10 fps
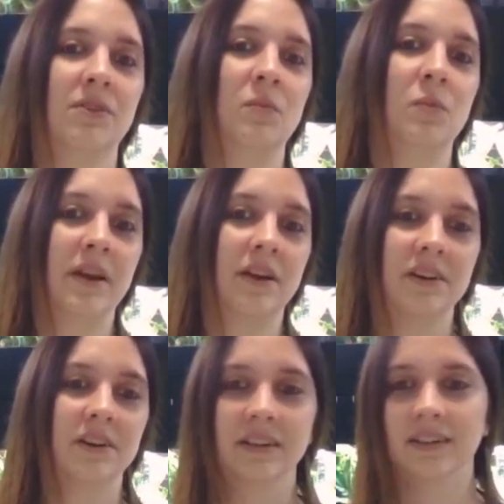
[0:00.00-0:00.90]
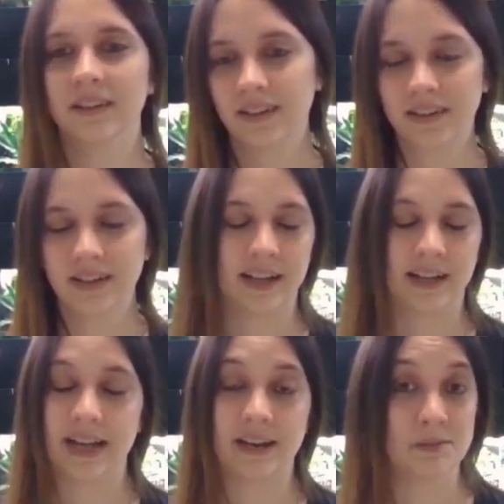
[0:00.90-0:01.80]
from where. And I
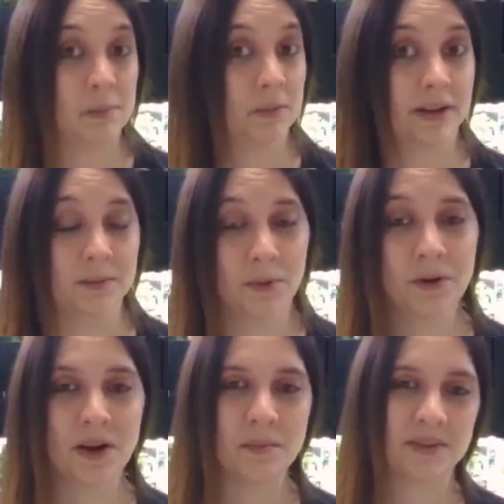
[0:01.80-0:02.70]
can't remember anymore,